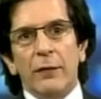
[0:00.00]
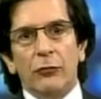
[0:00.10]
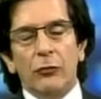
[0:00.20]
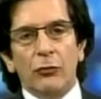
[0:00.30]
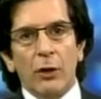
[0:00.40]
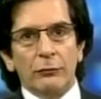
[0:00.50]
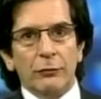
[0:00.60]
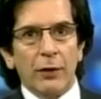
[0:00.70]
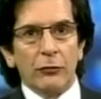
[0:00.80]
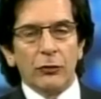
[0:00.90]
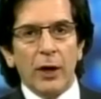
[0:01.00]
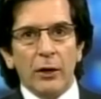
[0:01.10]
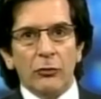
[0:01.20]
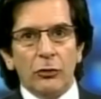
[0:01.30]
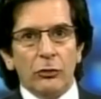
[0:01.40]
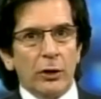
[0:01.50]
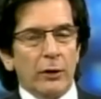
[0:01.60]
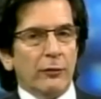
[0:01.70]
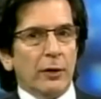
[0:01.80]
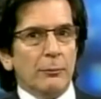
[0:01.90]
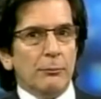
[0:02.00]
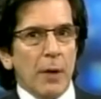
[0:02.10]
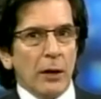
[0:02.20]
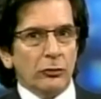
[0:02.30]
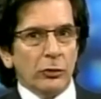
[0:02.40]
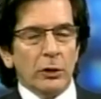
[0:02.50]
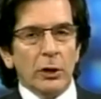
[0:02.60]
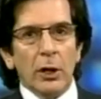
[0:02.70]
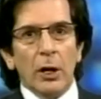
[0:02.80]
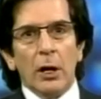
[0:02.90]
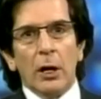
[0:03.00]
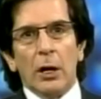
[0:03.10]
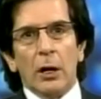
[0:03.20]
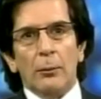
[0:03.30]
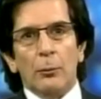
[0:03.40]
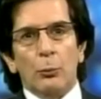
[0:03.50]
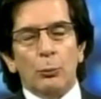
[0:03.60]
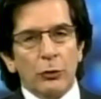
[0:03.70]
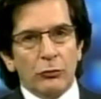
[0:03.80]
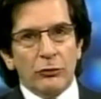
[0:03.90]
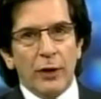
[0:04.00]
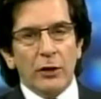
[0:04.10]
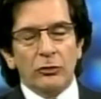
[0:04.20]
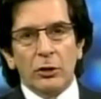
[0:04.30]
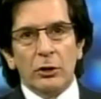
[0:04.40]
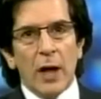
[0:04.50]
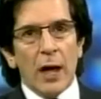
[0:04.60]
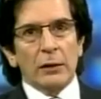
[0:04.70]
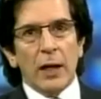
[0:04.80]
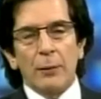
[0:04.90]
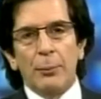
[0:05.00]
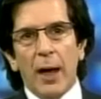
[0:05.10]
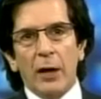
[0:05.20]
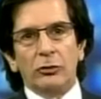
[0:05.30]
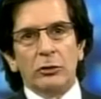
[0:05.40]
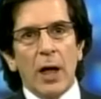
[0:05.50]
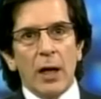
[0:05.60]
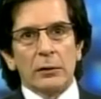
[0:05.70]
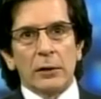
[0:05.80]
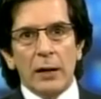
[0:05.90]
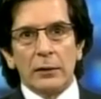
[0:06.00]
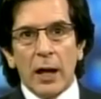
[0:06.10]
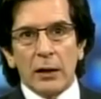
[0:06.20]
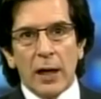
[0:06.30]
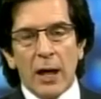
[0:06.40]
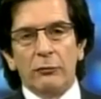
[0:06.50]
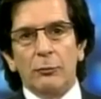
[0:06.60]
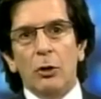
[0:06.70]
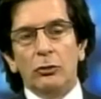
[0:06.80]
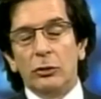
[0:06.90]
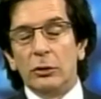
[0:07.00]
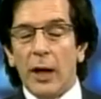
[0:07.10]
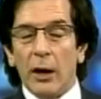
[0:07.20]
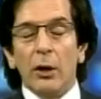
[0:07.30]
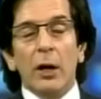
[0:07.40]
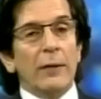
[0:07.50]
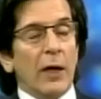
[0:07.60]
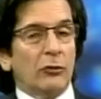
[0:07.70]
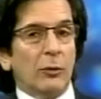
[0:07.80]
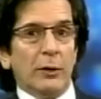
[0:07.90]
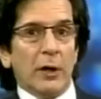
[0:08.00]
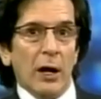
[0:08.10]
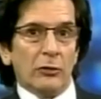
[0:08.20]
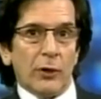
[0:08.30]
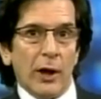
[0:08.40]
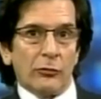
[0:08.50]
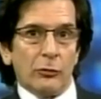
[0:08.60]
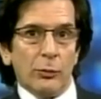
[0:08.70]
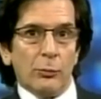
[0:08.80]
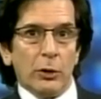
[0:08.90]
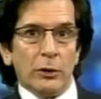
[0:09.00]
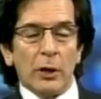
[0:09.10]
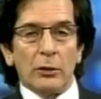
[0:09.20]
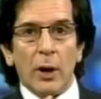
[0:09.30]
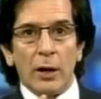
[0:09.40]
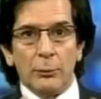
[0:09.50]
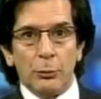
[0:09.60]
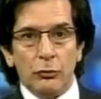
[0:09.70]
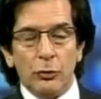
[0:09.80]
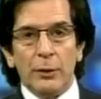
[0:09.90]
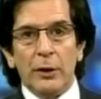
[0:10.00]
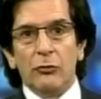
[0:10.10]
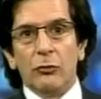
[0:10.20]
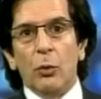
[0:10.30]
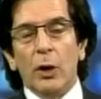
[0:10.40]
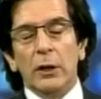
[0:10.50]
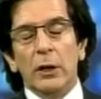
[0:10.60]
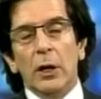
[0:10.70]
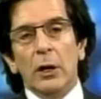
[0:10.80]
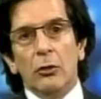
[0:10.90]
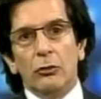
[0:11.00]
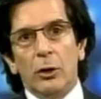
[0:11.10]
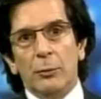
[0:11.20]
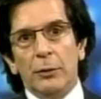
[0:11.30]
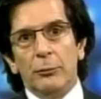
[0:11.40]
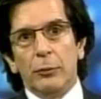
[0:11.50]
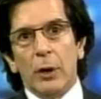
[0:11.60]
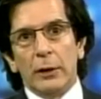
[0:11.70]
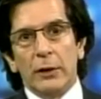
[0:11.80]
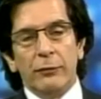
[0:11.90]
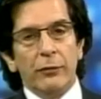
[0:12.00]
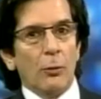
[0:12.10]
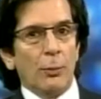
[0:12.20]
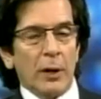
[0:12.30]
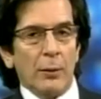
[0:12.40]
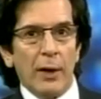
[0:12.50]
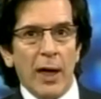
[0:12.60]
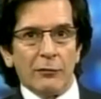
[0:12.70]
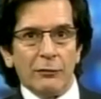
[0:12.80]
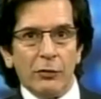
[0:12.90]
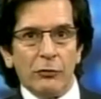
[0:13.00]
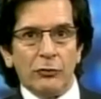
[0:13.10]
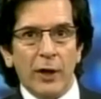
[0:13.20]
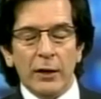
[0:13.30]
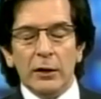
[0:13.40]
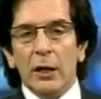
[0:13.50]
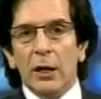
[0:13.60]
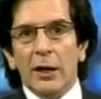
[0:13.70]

that this is a self-defense case. So you're going to hear a very measured um, presentation, not a lot of passion, not, lot, not a lot of emotion. Now, that's going to be contrasted with Bernie de la Rionda, presuming he's the one who's going to be uh, giving the opening on behalf of the state.